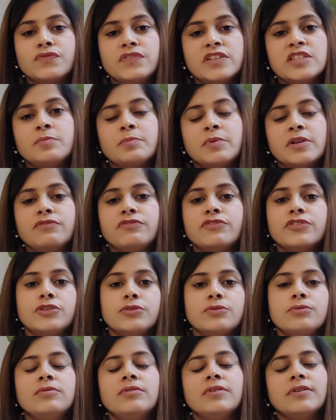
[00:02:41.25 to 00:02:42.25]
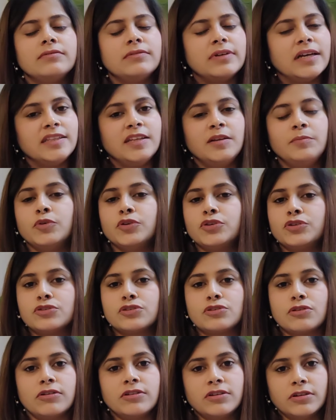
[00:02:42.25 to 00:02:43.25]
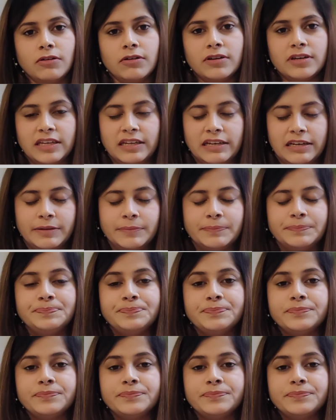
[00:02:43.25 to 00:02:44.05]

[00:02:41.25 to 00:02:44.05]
feasible for you, and then book your slot accordingly.